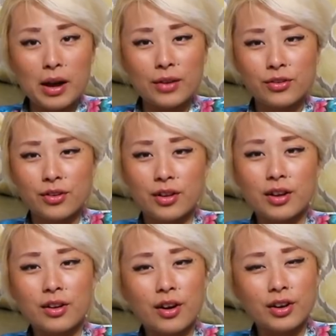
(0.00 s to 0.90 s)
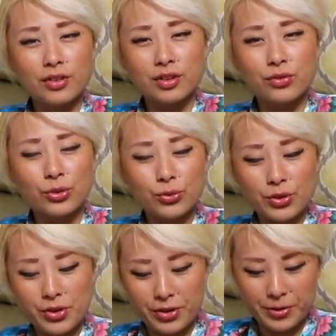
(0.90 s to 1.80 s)
after a lot of cardio, this feels
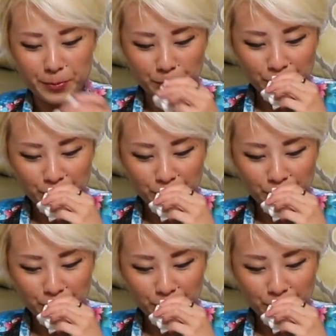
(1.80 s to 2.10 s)
really good.